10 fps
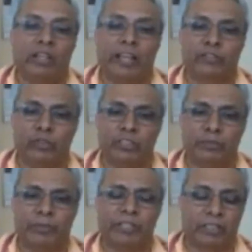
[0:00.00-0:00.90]
Actually
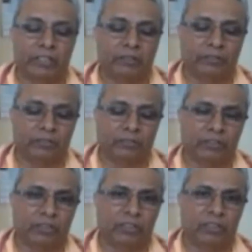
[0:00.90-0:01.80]
speaking,
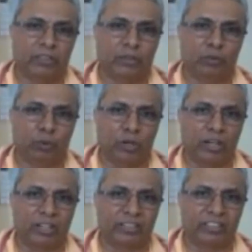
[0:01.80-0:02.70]
the
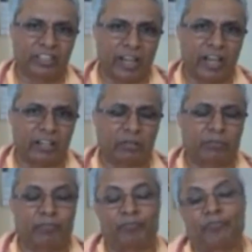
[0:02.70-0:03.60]
word dhyanam